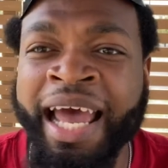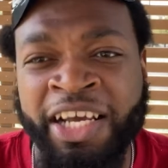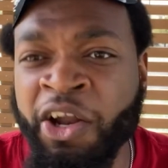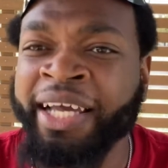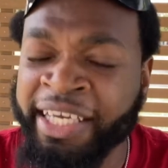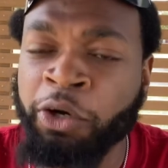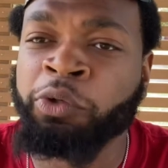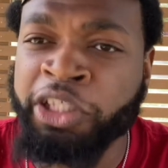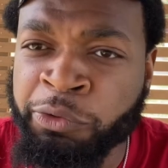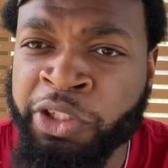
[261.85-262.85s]
I get on
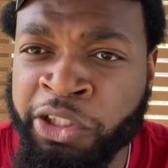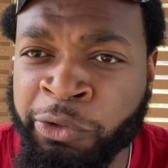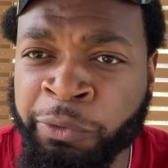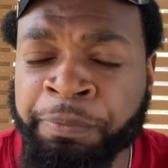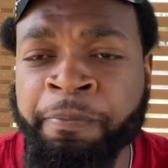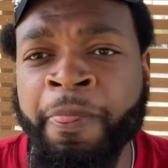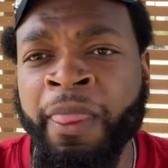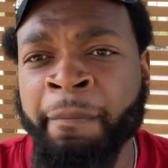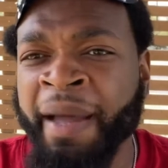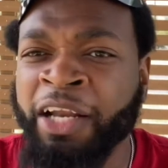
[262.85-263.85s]
YouTube,
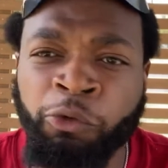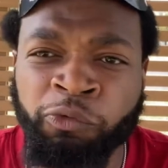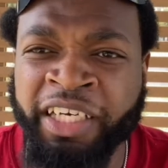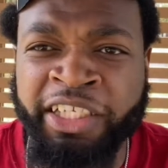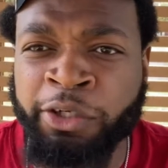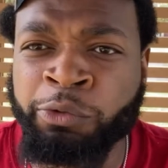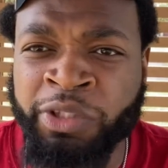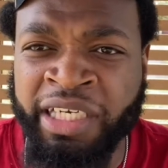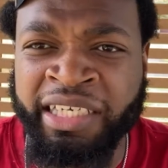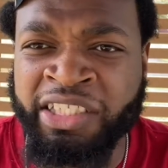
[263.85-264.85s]
but I don't really use
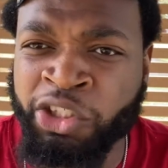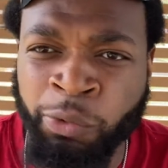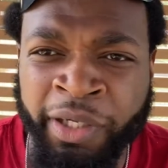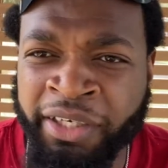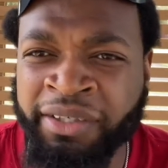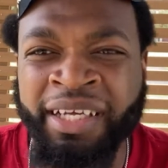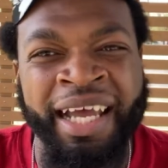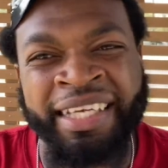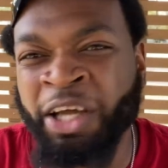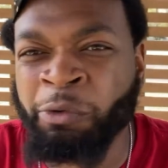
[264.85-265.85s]
Twitter.
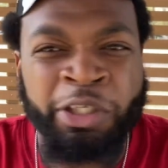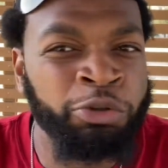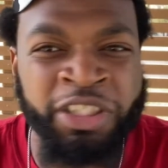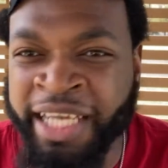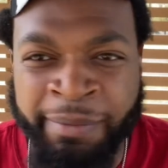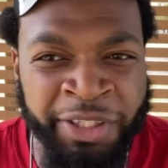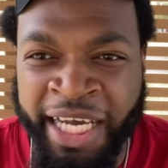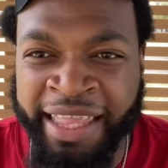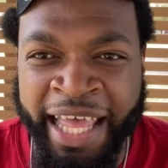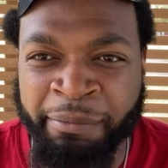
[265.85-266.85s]
Don't use Snapchat
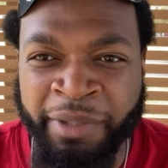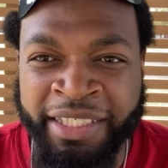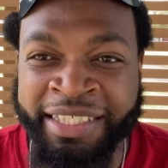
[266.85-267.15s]
that much.